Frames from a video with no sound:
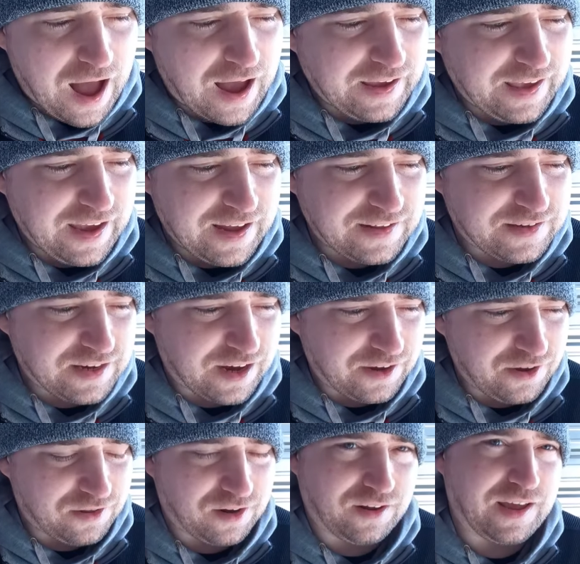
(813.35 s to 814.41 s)
I can't tell
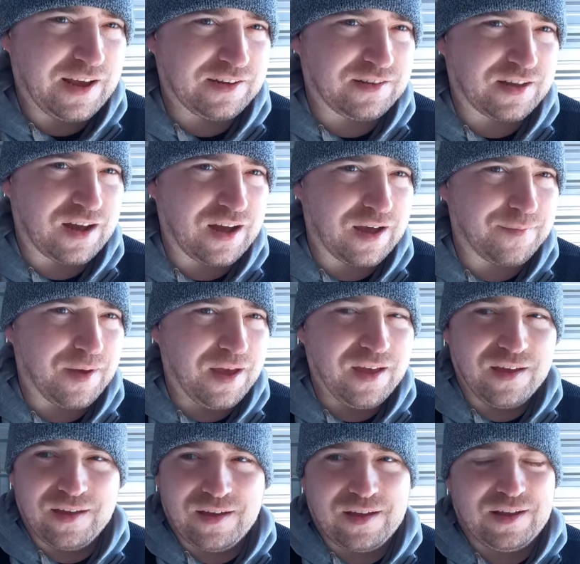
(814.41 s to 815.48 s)
you the last time,
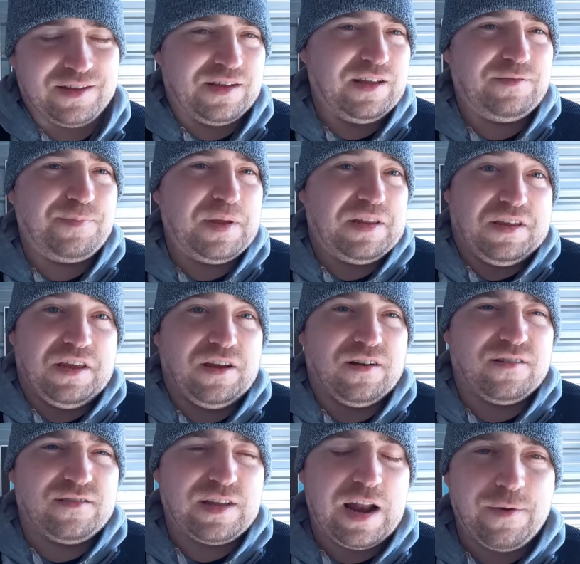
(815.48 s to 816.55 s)
it's been
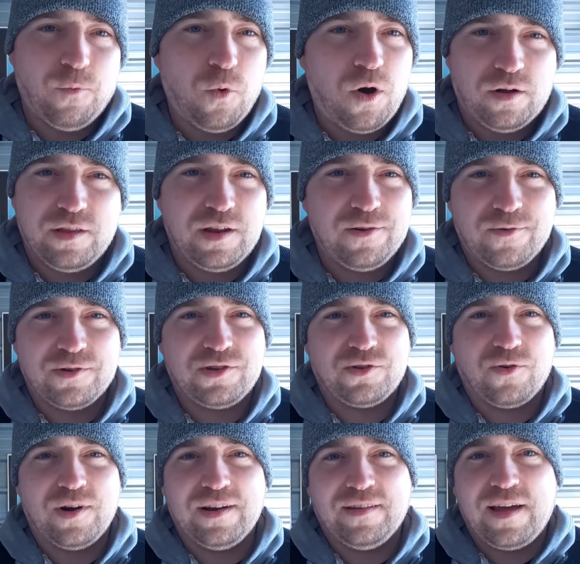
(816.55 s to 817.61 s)
years, that I walked into a
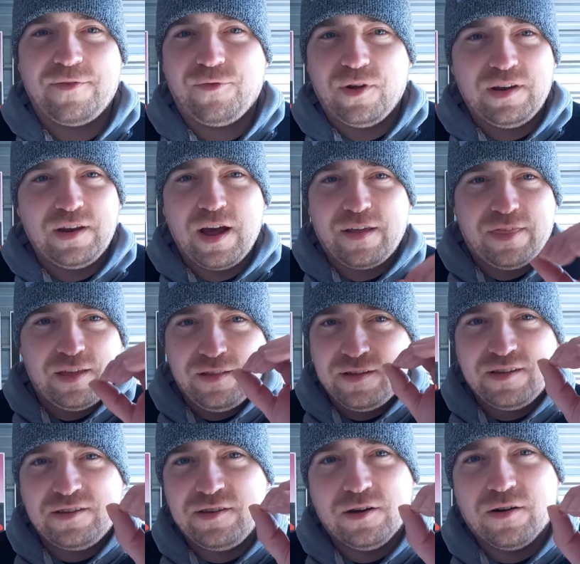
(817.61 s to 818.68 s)
store and left with nothing,
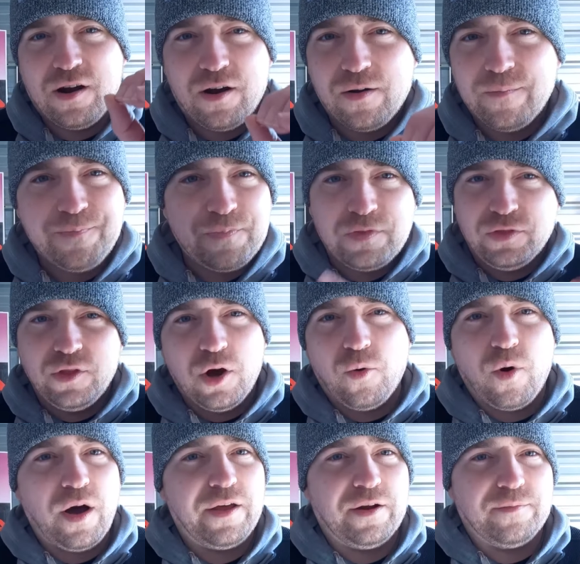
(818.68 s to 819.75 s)
like zero,
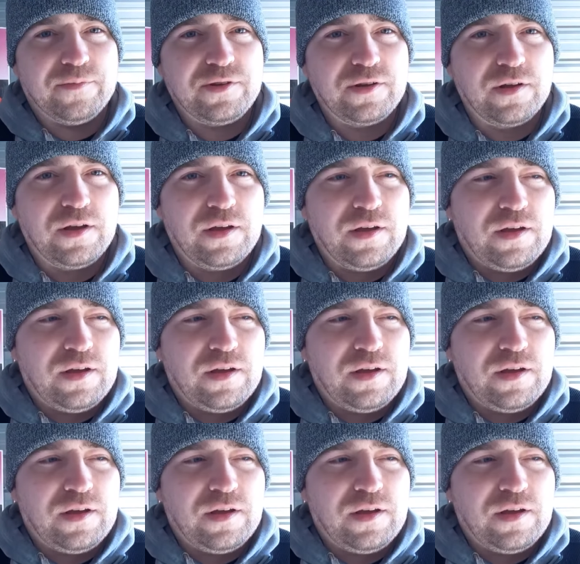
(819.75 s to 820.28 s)
no items.